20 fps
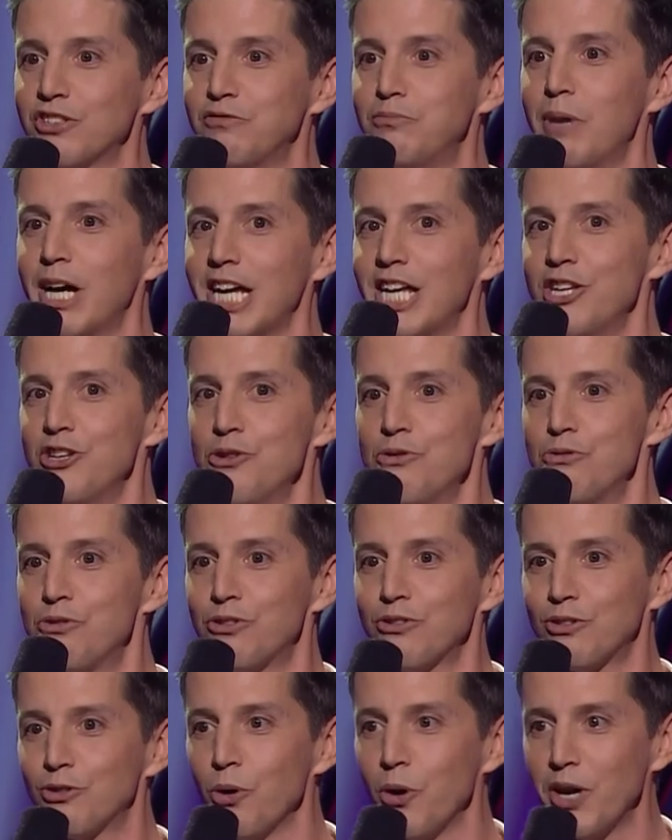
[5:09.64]
of my
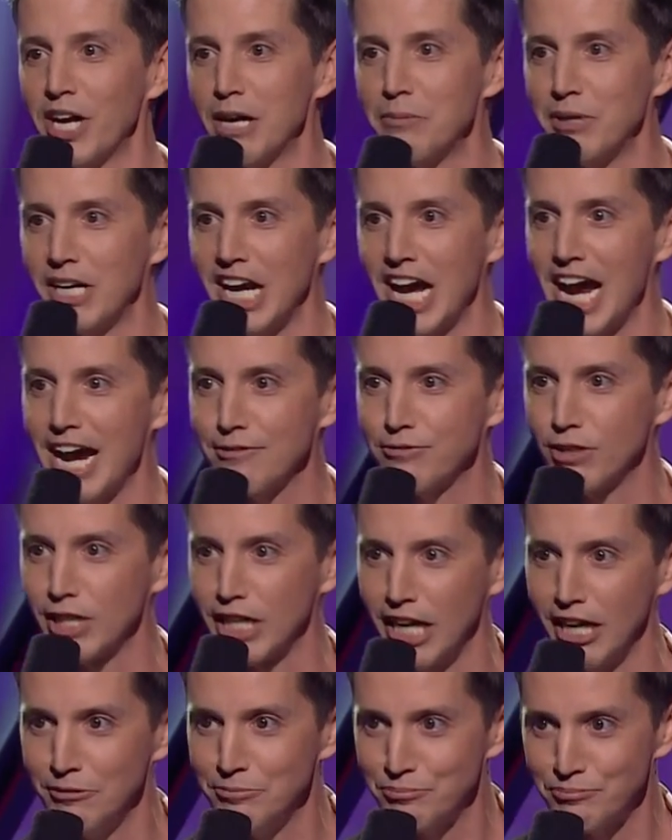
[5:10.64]
youth growing up in
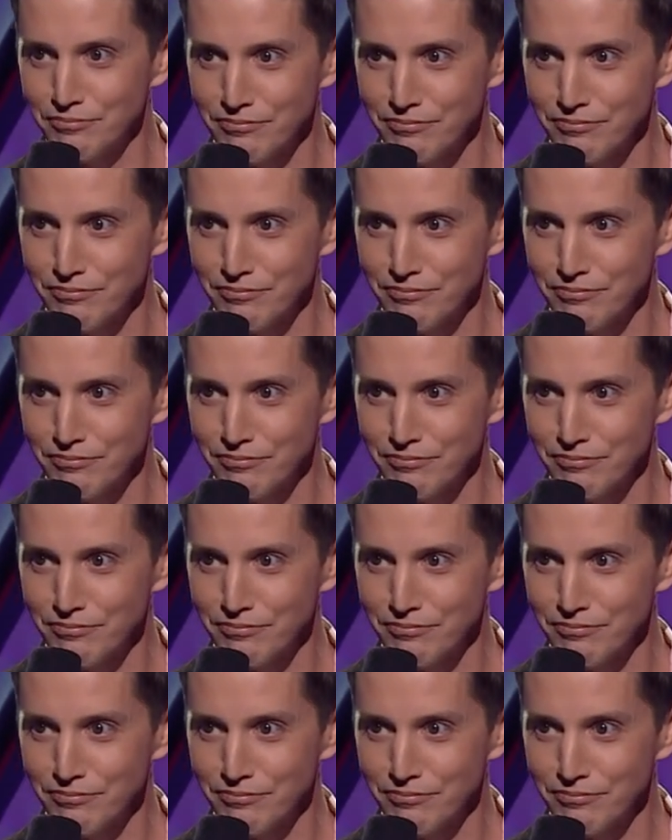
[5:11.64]
Africa.